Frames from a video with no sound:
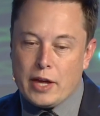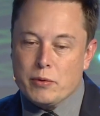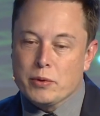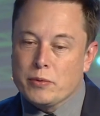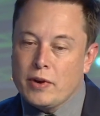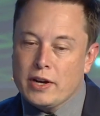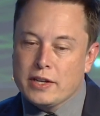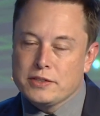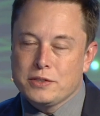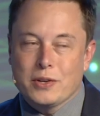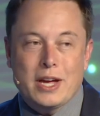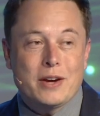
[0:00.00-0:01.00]
And with
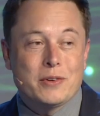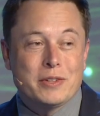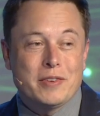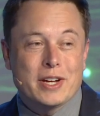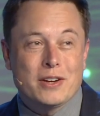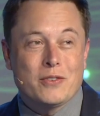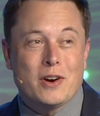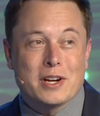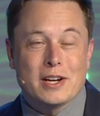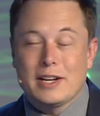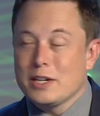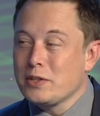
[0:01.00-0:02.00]
rockets, you can't really make a
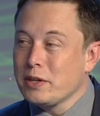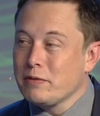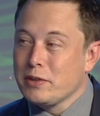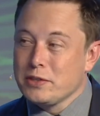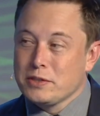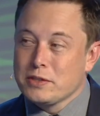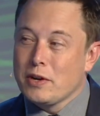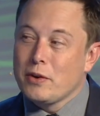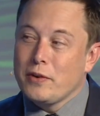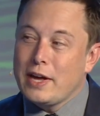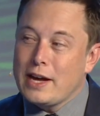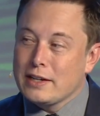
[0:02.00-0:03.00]
rocket electric because it's got
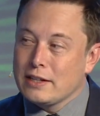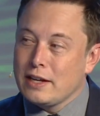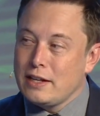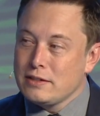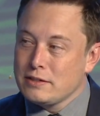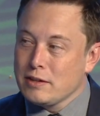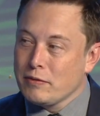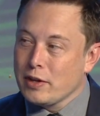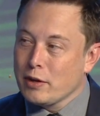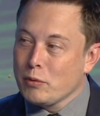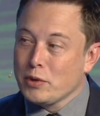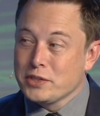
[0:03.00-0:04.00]
to react against
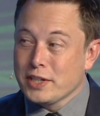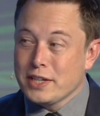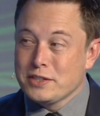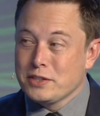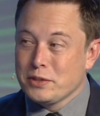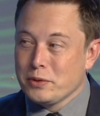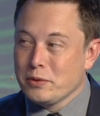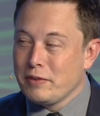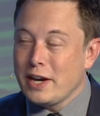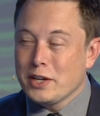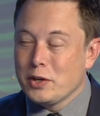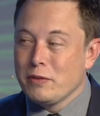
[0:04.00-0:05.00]
something. Once it gets to
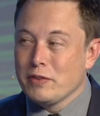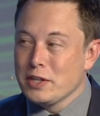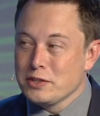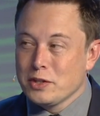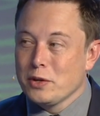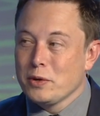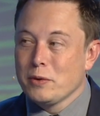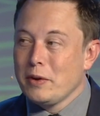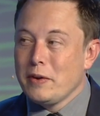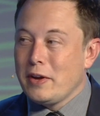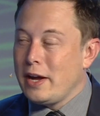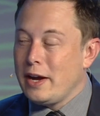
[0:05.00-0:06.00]
vacuum, there's no